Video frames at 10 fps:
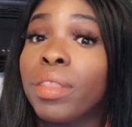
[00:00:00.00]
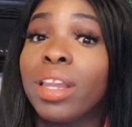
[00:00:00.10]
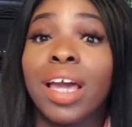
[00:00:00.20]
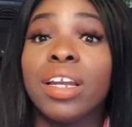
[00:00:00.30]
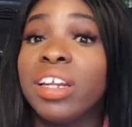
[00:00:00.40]

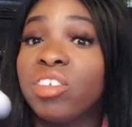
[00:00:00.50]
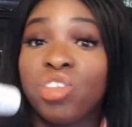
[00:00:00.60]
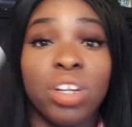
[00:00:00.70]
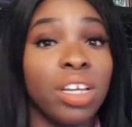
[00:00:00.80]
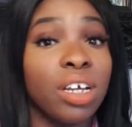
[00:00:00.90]
like,
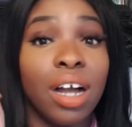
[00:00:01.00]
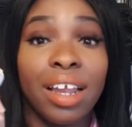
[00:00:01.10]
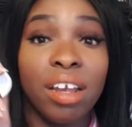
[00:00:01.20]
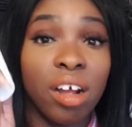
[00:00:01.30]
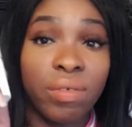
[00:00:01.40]
literally.
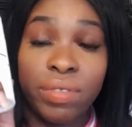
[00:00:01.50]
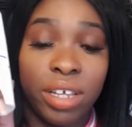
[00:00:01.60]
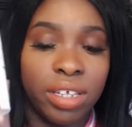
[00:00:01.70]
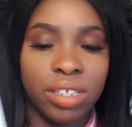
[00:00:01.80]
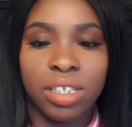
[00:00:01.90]
I love
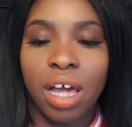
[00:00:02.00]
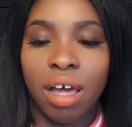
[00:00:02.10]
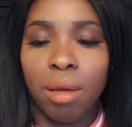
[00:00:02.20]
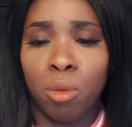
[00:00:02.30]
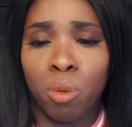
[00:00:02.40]
this.
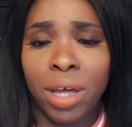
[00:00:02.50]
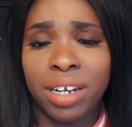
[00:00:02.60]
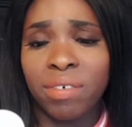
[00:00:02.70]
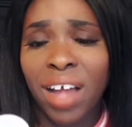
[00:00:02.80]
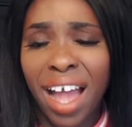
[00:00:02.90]
Um,
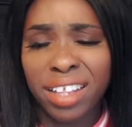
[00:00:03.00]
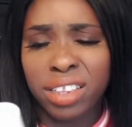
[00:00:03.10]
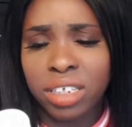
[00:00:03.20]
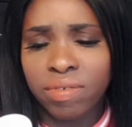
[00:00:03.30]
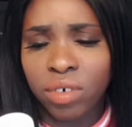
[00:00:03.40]
and I've
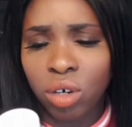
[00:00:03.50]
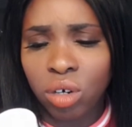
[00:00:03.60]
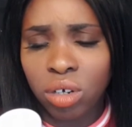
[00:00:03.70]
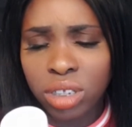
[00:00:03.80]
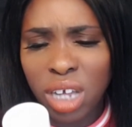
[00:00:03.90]
had this for a
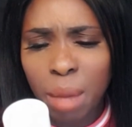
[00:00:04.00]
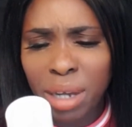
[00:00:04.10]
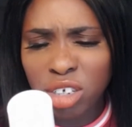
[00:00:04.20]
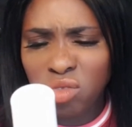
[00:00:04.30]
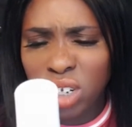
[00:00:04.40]
long time.
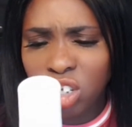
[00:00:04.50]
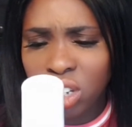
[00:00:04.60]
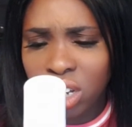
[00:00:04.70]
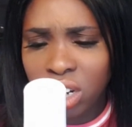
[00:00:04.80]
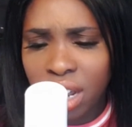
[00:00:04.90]
I should really
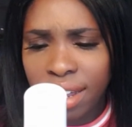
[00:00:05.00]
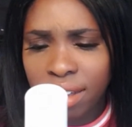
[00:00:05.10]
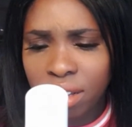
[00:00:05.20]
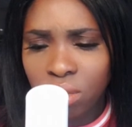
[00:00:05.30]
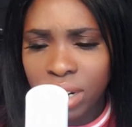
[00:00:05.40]
check,
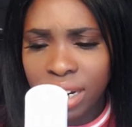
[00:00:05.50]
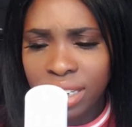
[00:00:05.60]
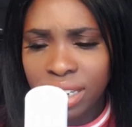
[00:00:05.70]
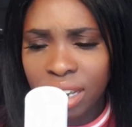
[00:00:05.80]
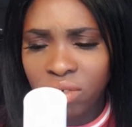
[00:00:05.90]
like, when I
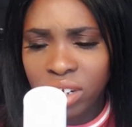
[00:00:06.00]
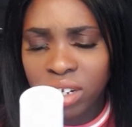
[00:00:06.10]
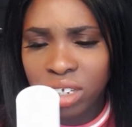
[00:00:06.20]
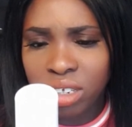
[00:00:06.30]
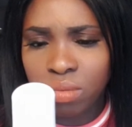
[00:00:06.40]
need to get rid of
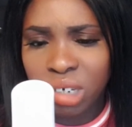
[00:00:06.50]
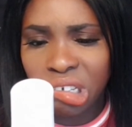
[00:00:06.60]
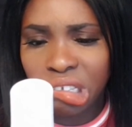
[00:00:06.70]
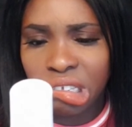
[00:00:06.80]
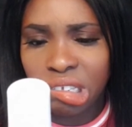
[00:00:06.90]
this,
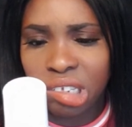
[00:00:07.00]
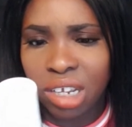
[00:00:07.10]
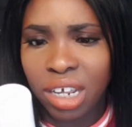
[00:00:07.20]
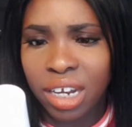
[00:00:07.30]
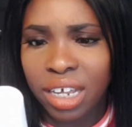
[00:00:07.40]
because
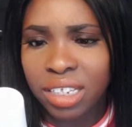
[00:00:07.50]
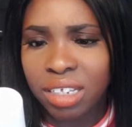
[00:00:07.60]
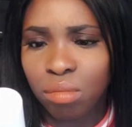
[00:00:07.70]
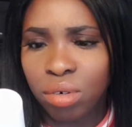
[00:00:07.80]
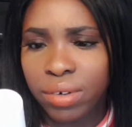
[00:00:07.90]
clearly at
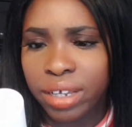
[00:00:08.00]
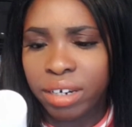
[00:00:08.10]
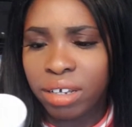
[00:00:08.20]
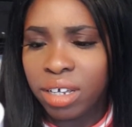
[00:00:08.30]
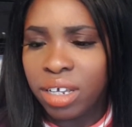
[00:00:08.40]
some point